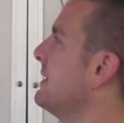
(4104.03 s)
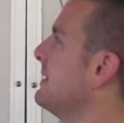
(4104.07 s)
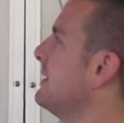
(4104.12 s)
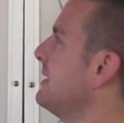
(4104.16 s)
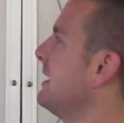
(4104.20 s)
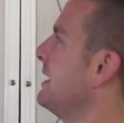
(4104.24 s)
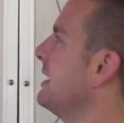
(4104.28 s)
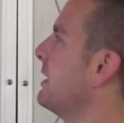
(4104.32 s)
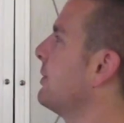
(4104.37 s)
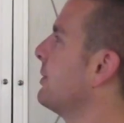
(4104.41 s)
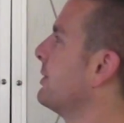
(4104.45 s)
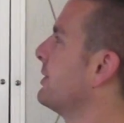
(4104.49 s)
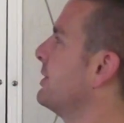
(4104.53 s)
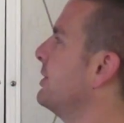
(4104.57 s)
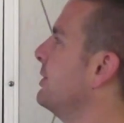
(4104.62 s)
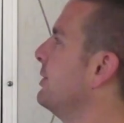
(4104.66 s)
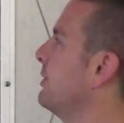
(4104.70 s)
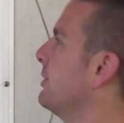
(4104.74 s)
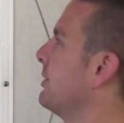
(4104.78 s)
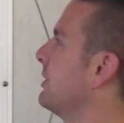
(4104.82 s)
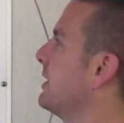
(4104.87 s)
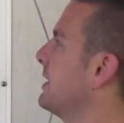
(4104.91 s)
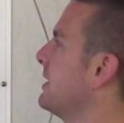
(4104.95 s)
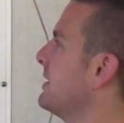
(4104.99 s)
is equal
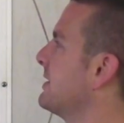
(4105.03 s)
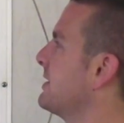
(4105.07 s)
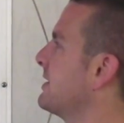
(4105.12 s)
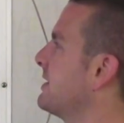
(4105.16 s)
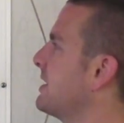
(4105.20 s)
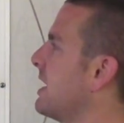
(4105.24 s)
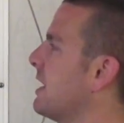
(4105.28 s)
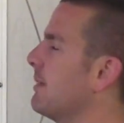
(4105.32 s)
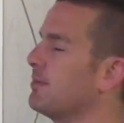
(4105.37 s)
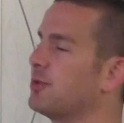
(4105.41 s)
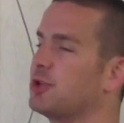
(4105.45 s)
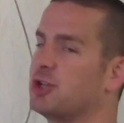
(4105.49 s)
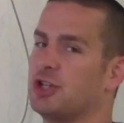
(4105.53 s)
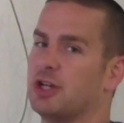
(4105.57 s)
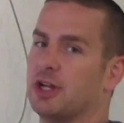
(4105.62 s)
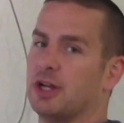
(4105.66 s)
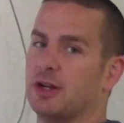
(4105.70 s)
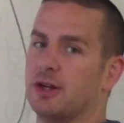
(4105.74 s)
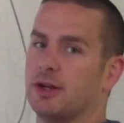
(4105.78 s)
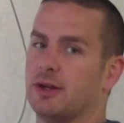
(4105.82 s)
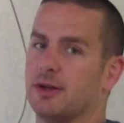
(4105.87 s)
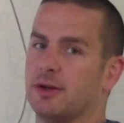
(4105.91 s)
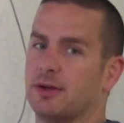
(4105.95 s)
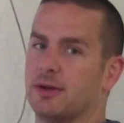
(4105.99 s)
to
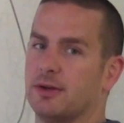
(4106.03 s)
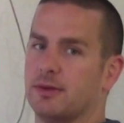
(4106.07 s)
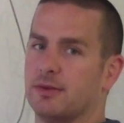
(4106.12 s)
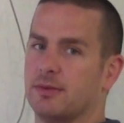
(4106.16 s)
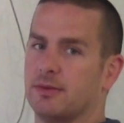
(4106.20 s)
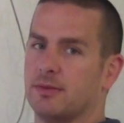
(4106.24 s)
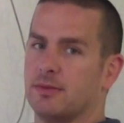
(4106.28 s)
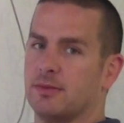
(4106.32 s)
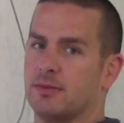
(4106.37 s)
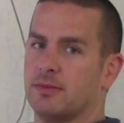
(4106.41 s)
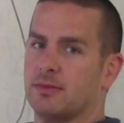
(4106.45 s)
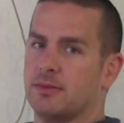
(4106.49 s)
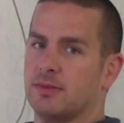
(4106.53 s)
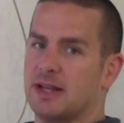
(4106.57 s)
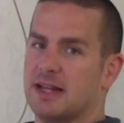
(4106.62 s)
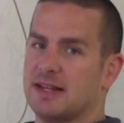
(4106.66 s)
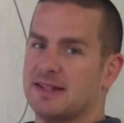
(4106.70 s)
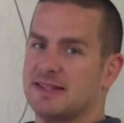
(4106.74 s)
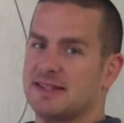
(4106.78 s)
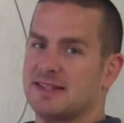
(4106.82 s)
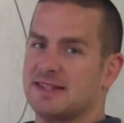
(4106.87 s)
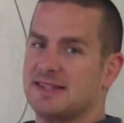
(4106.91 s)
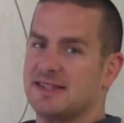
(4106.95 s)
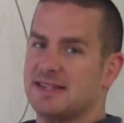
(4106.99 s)
consumption,
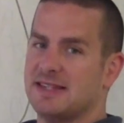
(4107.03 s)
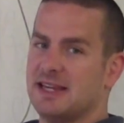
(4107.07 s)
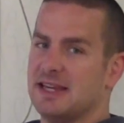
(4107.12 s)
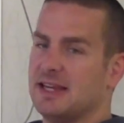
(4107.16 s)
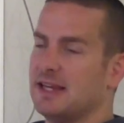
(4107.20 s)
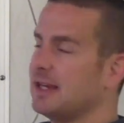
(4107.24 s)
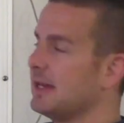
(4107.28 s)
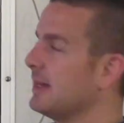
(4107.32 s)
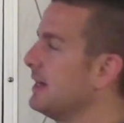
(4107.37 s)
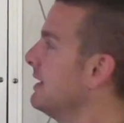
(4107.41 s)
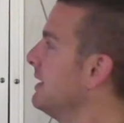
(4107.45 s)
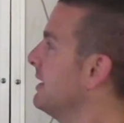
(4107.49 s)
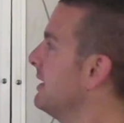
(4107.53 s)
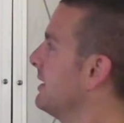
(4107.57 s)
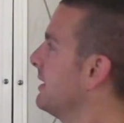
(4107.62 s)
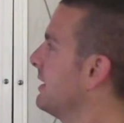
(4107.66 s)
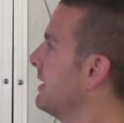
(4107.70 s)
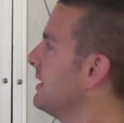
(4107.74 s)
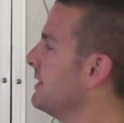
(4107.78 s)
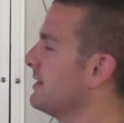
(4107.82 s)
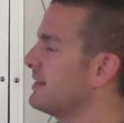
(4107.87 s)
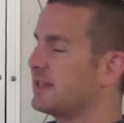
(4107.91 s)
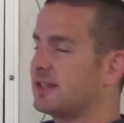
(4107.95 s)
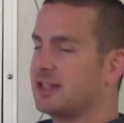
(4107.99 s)
that's a C,
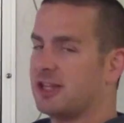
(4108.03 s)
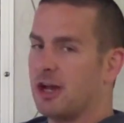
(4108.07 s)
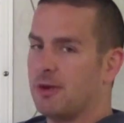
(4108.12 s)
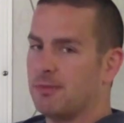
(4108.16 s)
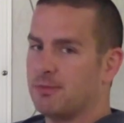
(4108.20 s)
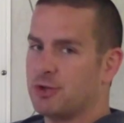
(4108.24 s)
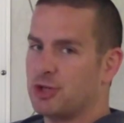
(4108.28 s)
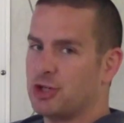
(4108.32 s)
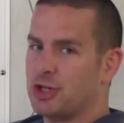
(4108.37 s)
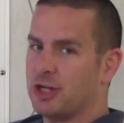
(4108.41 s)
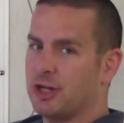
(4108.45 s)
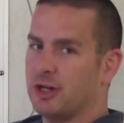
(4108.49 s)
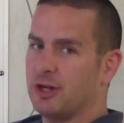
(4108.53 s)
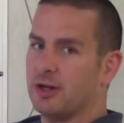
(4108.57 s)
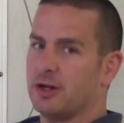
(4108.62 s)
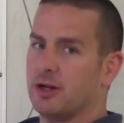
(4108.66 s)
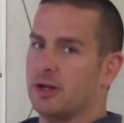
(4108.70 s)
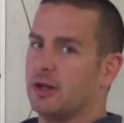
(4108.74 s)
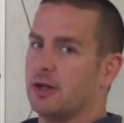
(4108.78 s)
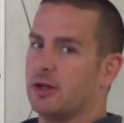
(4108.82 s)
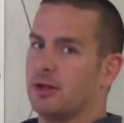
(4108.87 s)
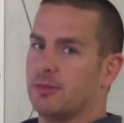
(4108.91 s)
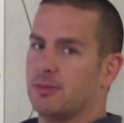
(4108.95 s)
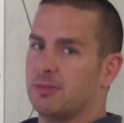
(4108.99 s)
consumption
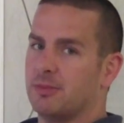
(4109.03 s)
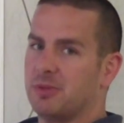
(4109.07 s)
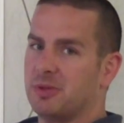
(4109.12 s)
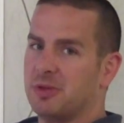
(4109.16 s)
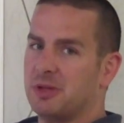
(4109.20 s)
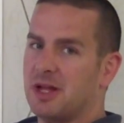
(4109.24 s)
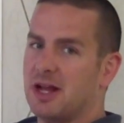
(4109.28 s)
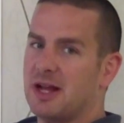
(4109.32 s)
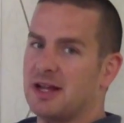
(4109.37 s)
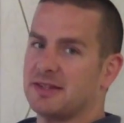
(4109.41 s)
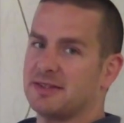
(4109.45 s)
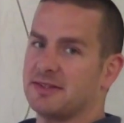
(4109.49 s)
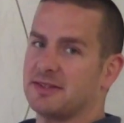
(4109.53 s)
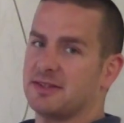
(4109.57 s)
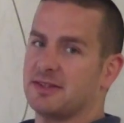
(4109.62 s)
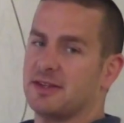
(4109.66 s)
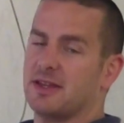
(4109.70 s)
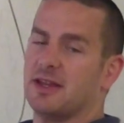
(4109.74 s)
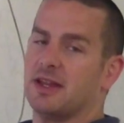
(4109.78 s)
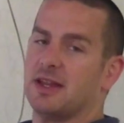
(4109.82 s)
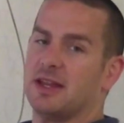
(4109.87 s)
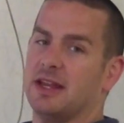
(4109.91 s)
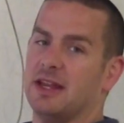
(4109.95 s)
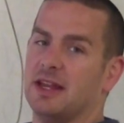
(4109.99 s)
plus
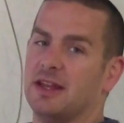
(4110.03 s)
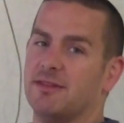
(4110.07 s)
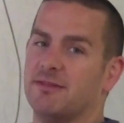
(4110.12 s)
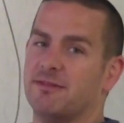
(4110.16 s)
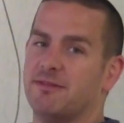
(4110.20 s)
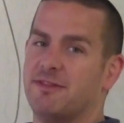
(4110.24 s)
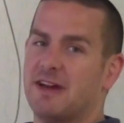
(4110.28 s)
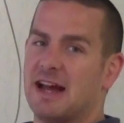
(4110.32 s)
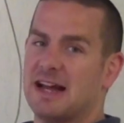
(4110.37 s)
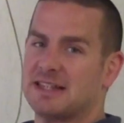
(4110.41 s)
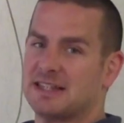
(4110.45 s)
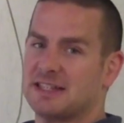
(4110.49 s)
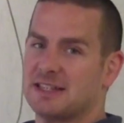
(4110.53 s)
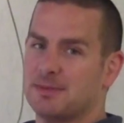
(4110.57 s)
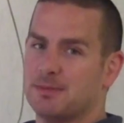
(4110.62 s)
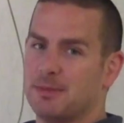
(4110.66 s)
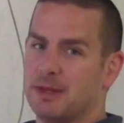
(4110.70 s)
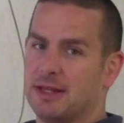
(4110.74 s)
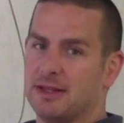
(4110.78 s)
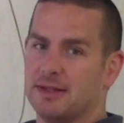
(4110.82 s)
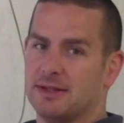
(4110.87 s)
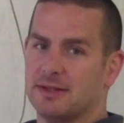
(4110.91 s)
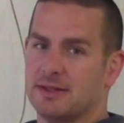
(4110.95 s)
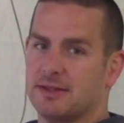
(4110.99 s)

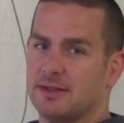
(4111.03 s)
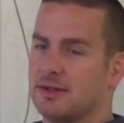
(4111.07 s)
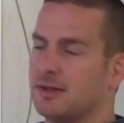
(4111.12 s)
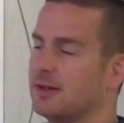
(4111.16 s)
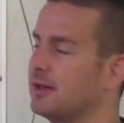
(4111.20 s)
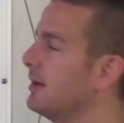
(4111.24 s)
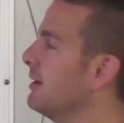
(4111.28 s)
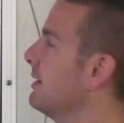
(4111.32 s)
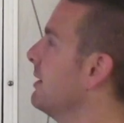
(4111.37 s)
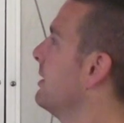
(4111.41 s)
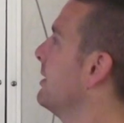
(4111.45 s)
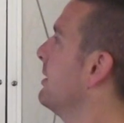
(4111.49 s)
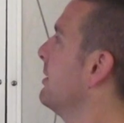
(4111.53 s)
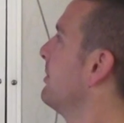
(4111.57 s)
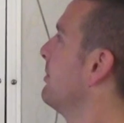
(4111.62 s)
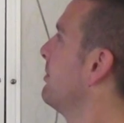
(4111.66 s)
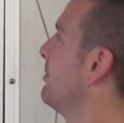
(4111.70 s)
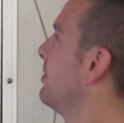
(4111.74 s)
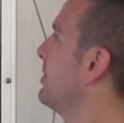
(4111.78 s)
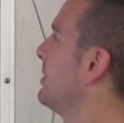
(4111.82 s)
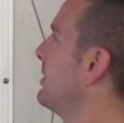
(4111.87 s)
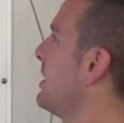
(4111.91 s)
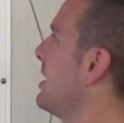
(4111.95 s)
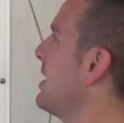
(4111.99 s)
investment
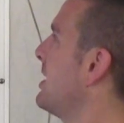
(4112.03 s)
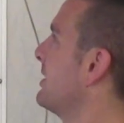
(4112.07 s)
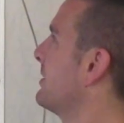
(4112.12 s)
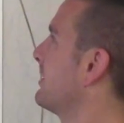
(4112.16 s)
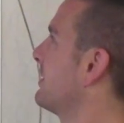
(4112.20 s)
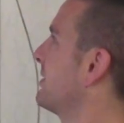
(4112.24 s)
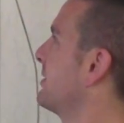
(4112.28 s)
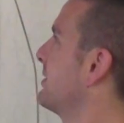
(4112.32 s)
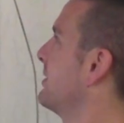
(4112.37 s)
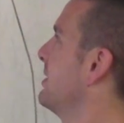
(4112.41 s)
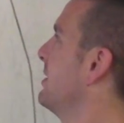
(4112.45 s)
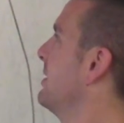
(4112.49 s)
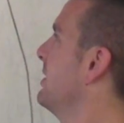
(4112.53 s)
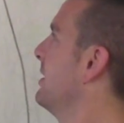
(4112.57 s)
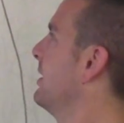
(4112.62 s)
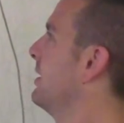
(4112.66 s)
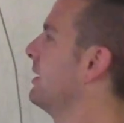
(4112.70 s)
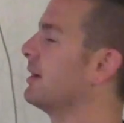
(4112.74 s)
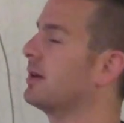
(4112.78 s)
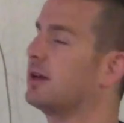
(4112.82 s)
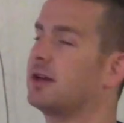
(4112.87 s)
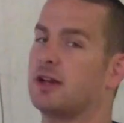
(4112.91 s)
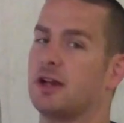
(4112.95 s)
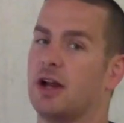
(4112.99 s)
plus
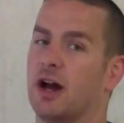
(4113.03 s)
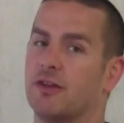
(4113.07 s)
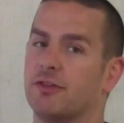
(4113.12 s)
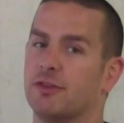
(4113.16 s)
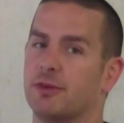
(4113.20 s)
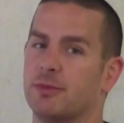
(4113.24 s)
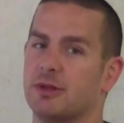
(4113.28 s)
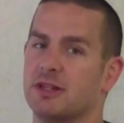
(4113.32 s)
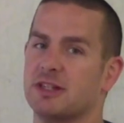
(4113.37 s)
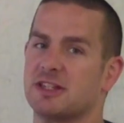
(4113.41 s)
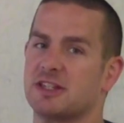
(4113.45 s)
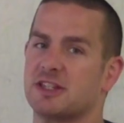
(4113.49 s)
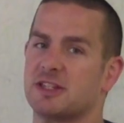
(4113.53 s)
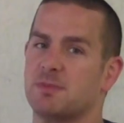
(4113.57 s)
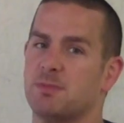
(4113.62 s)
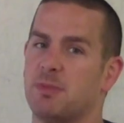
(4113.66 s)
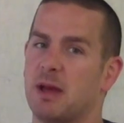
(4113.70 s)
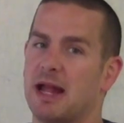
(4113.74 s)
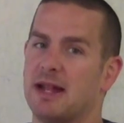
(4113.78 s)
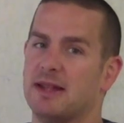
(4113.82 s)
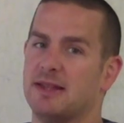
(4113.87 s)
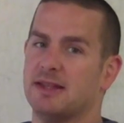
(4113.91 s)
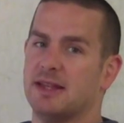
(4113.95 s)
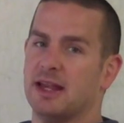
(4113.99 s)
government
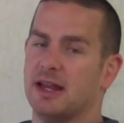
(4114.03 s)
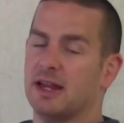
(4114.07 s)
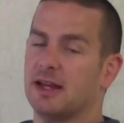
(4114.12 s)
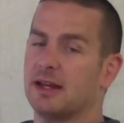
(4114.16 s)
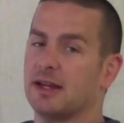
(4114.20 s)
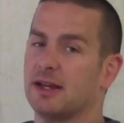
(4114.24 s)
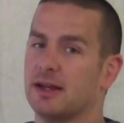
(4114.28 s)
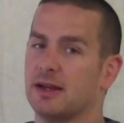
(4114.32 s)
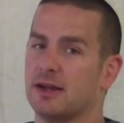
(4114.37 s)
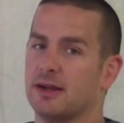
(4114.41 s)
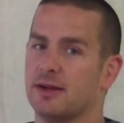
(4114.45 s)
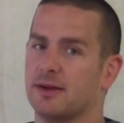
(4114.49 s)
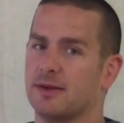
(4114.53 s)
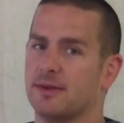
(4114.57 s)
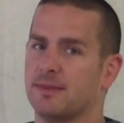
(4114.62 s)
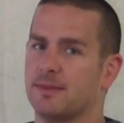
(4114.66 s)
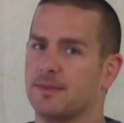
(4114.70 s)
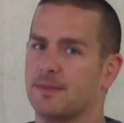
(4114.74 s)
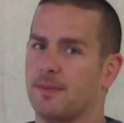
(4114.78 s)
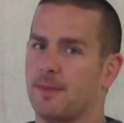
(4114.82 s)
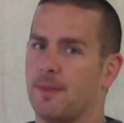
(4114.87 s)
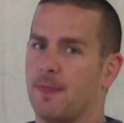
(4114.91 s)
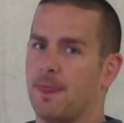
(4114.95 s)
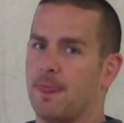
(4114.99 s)
spending,
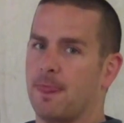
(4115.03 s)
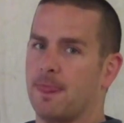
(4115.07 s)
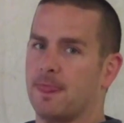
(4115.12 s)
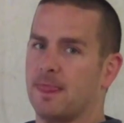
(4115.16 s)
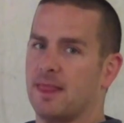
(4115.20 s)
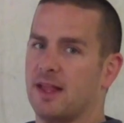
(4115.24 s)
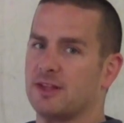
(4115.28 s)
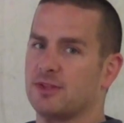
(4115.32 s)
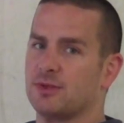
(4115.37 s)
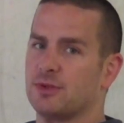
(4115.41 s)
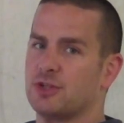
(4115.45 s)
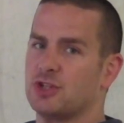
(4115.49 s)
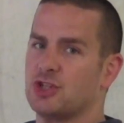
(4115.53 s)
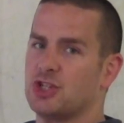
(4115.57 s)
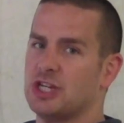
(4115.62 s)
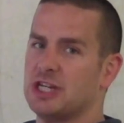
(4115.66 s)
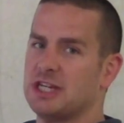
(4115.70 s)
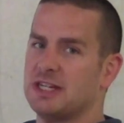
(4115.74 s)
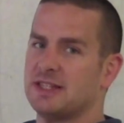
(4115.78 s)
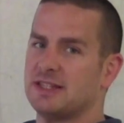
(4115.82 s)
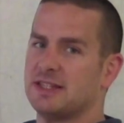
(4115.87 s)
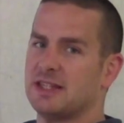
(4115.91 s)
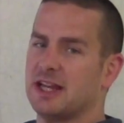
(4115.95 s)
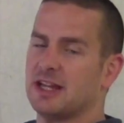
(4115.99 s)
that's what
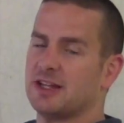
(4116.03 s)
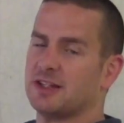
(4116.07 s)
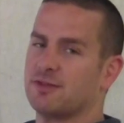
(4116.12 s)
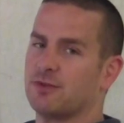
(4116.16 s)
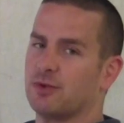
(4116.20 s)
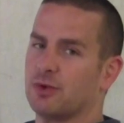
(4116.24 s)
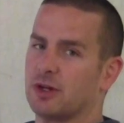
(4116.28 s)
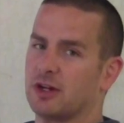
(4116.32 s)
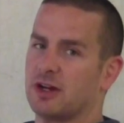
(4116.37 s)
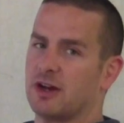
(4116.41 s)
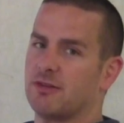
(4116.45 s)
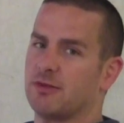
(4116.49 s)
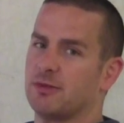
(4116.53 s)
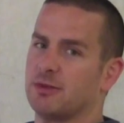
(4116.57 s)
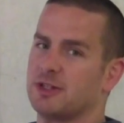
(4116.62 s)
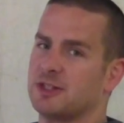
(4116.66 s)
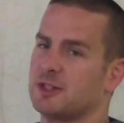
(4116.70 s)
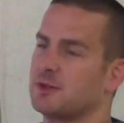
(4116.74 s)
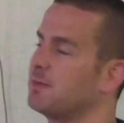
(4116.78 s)
G stands for, government